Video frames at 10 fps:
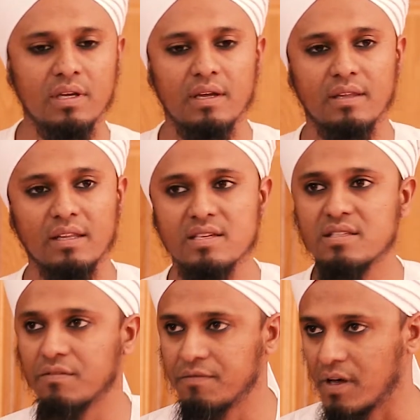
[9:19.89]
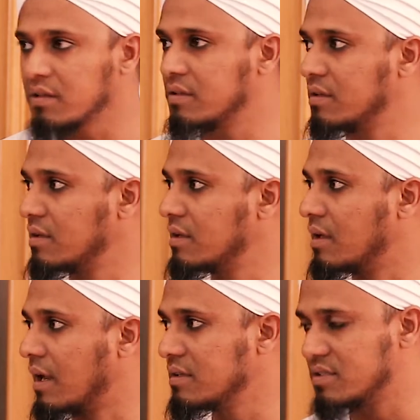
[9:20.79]
That is the fard,
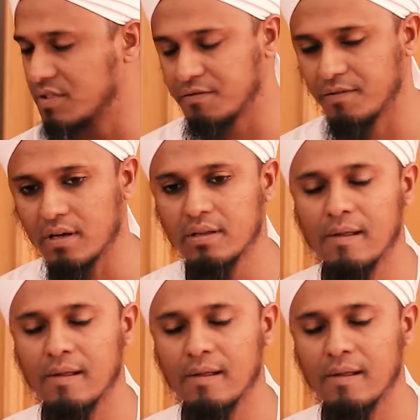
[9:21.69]
right? Just fard.